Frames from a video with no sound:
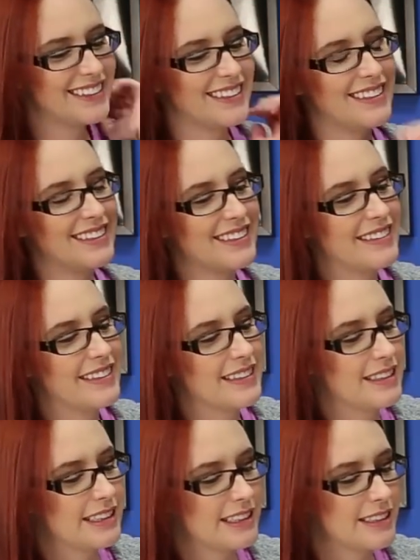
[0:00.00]

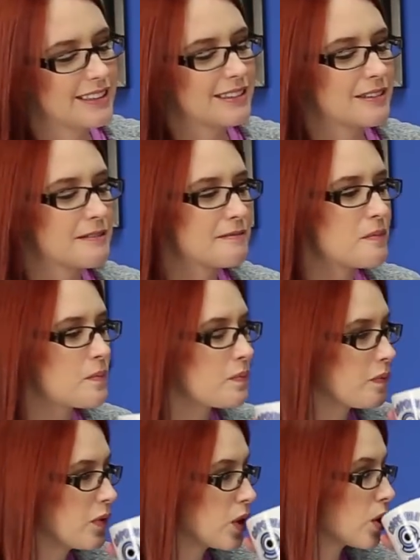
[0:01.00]

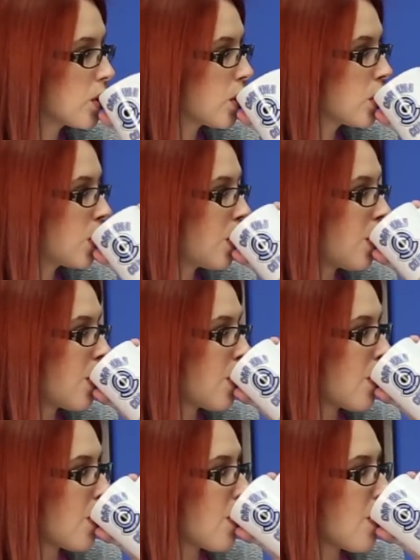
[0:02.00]

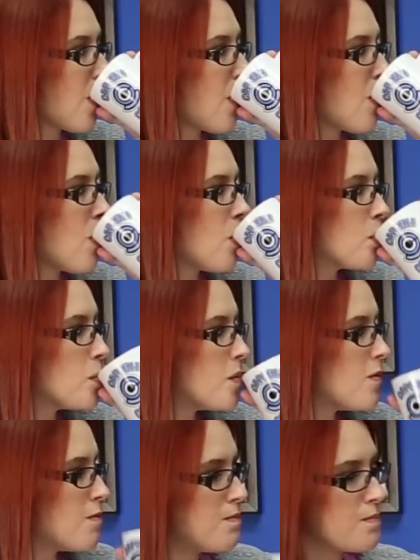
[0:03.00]

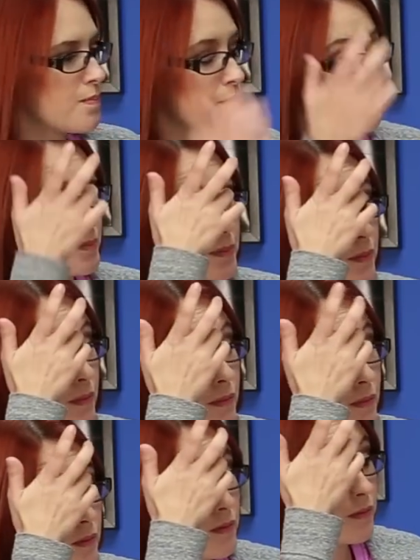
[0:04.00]

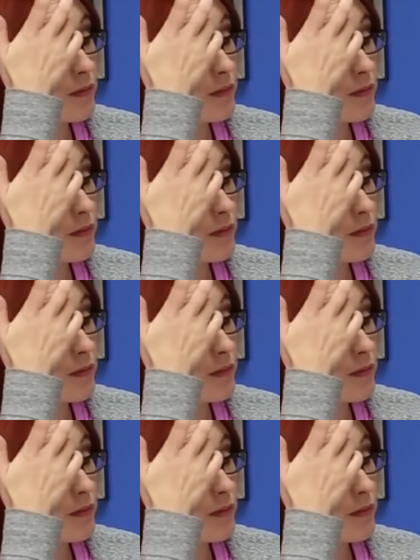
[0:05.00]
(silent)